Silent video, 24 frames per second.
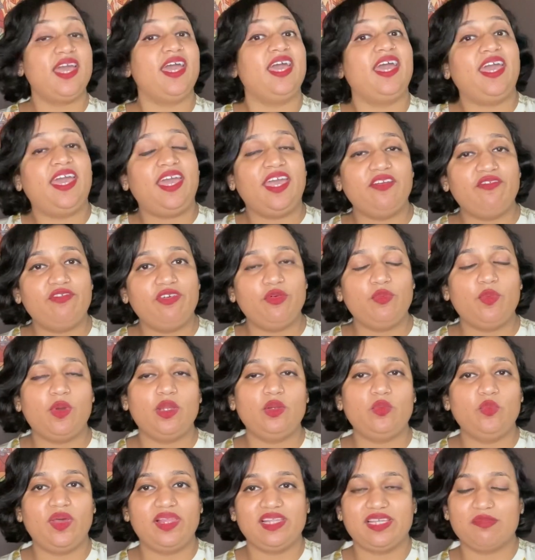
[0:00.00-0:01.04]
Hey
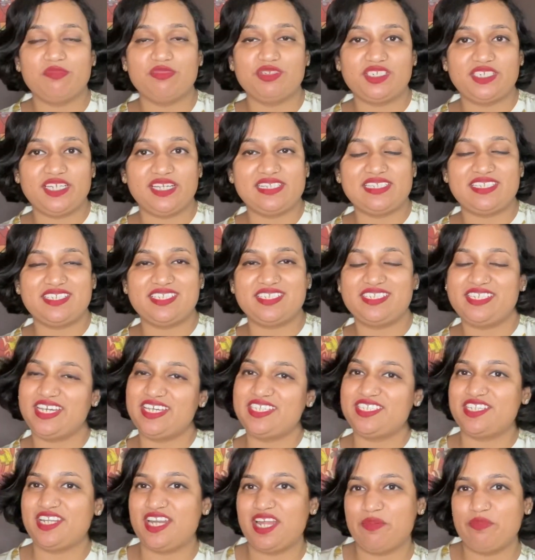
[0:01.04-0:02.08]
everyone, welcome to Tales in
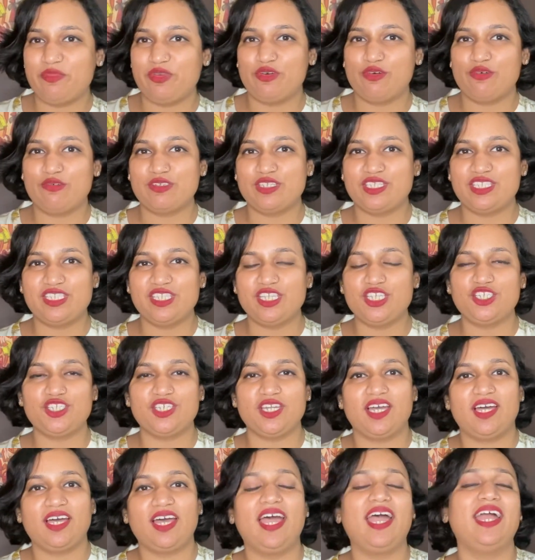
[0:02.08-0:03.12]
Text, and I'm your host
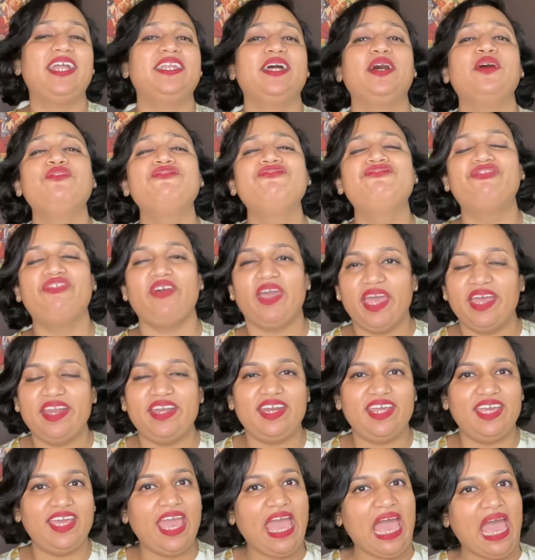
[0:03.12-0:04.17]
Nisha, and a
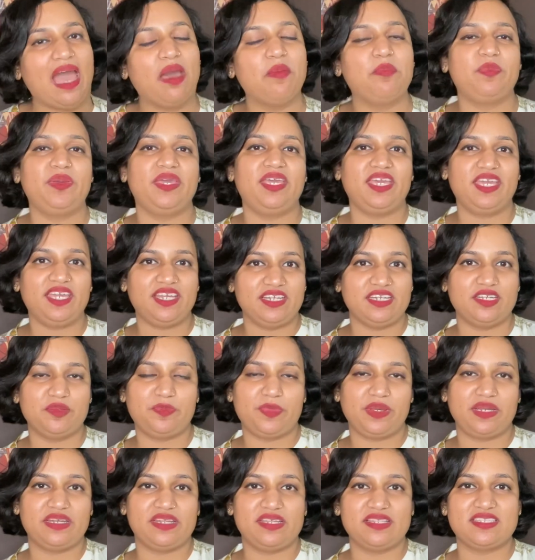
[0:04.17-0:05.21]
very happy
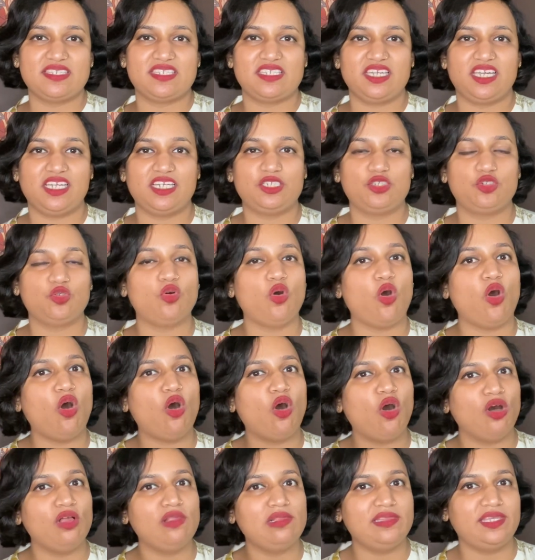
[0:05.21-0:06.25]
Independence Day to
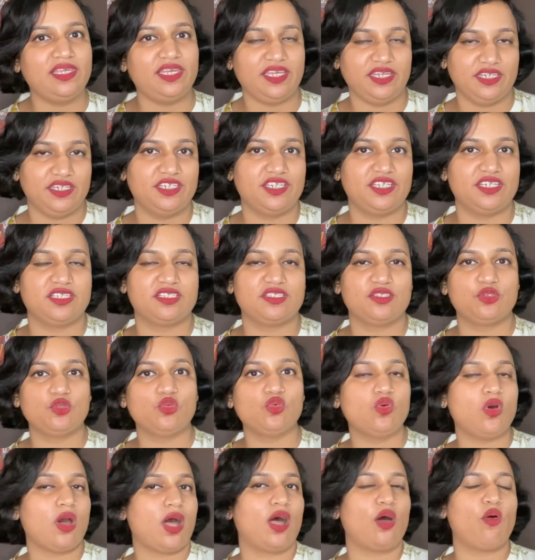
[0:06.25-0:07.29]
all the Indians
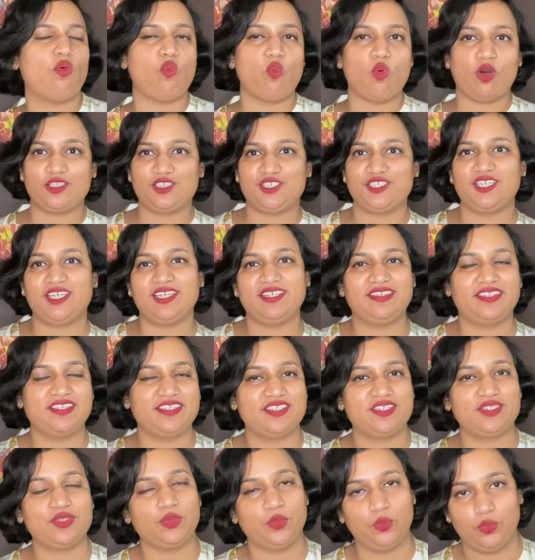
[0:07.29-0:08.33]
who are watching
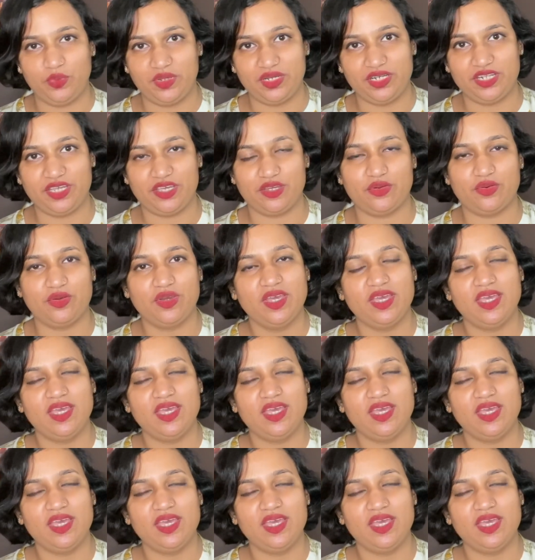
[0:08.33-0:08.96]
this video.